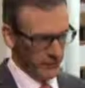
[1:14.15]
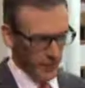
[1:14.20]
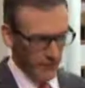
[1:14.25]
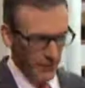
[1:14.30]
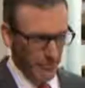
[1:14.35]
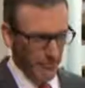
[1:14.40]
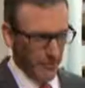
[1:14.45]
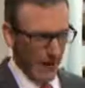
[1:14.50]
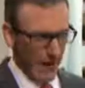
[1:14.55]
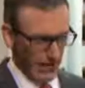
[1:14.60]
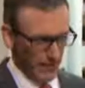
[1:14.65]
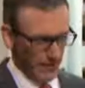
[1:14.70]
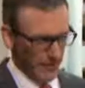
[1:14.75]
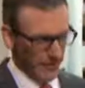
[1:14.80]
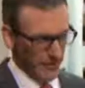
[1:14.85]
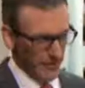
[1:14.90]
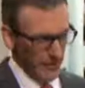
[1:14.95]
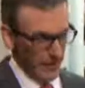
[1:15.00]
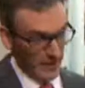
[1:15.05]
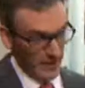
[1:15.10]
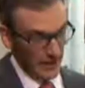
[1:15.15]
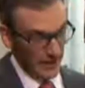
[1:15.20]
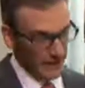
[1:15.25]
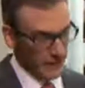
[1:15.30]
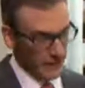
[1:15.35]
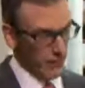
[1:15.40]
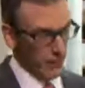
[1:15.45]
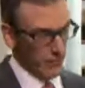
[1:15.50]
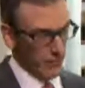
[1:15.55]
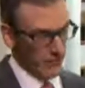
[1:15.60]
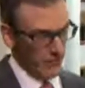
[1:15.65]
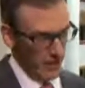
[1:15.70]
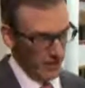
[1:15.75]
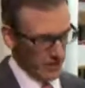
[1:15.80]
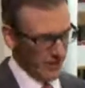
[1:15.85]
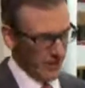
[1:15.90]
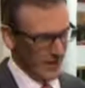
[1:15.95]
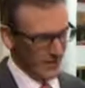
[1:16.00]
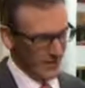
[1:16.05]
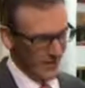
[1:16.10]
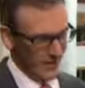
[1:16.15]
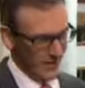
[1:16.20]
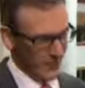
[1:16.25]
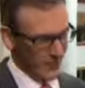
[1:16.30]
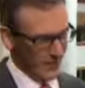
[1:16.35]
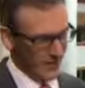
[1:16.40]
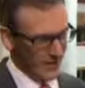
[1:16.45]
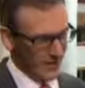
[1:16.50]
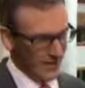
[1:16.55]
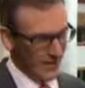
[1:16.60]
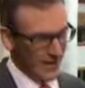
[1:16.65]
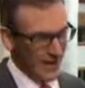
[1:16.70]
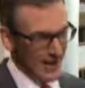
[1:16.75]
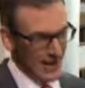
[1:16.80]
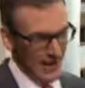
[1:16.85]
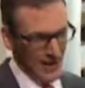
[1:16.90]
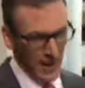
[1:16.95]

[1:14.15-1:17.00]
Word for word: sort of a ballast against the more volatile equities.